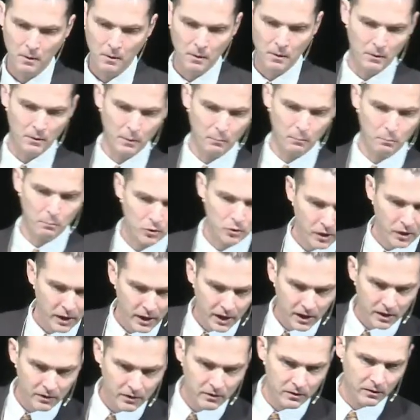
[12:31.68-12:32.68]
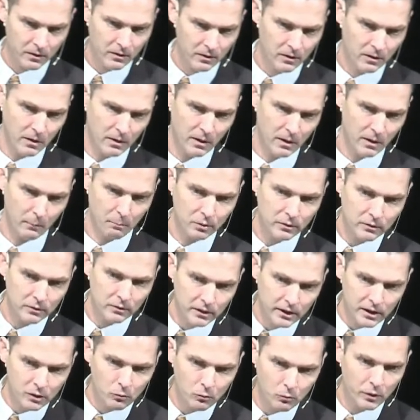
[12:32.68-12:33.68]
They prayed, they
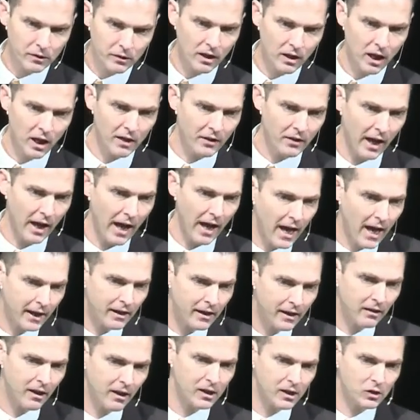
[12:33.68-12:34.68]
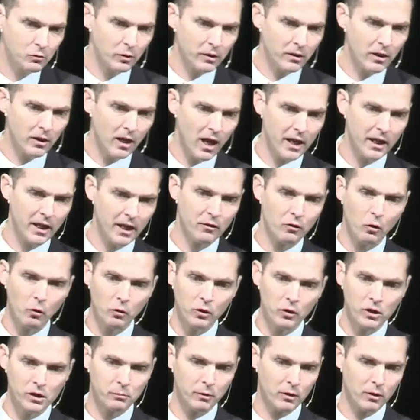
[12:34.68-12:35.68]
pleaded with God, they agonized with God, and the
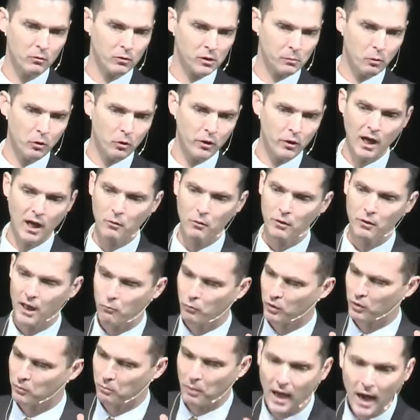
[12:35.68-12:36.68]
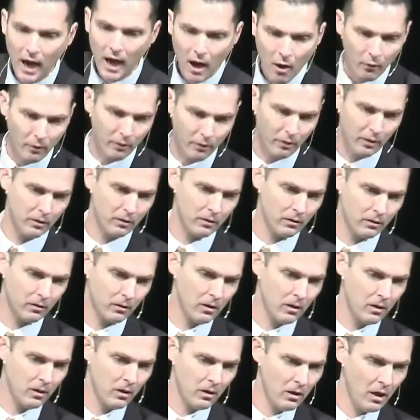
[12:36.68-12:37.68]
Holy Spirit was poured out with power.
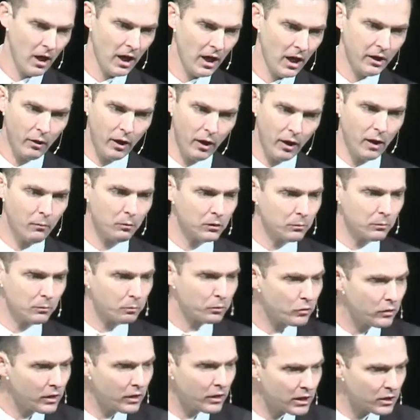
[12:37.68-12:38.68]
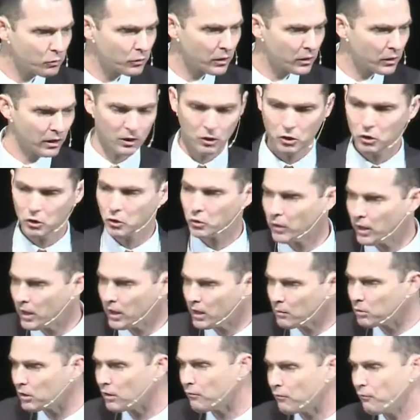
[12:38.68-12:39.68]
And they were able to preach with
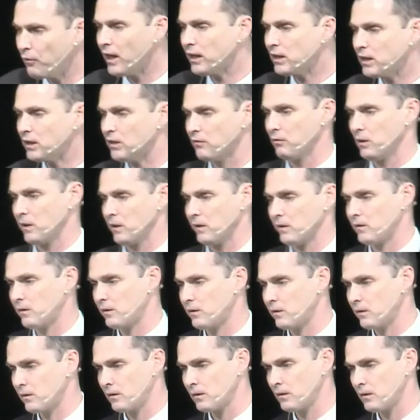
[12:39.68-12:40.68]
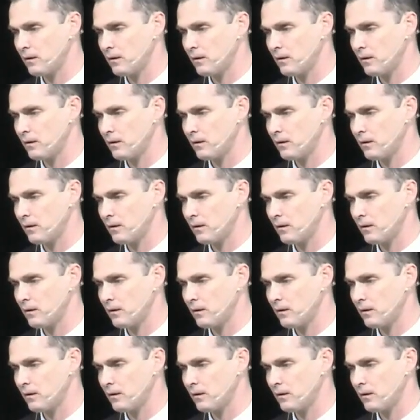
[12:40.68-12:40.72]
incredible effectiveness.